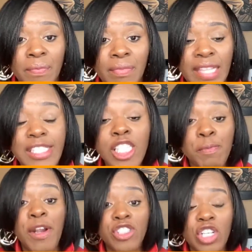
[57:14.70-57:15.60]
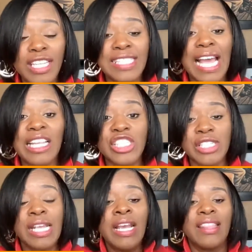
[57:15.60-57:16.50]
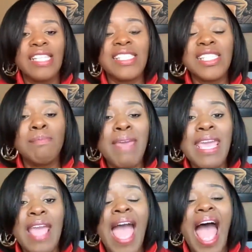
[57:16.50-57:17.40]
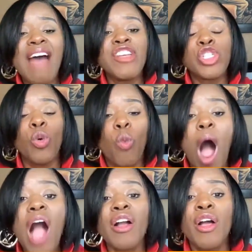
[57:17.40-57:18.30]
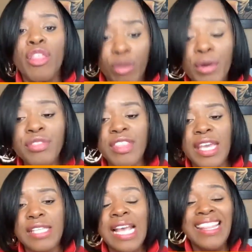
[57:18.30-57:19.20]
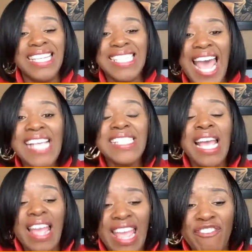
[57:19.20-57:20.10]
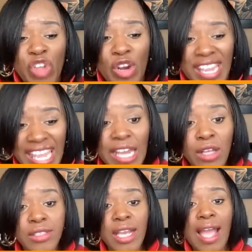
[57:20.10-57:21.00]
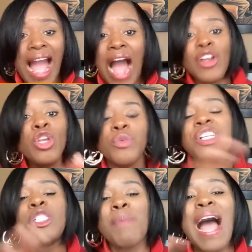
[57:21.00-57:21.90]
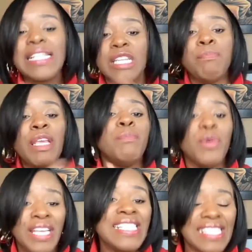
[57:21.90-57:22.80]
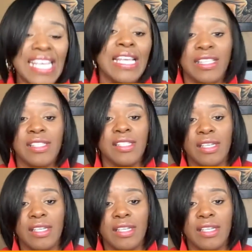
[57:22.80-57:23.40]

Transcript: This is spiritual intelligence. This is me having to walk through things. The test, if you're healed, how do you respond to people He sends?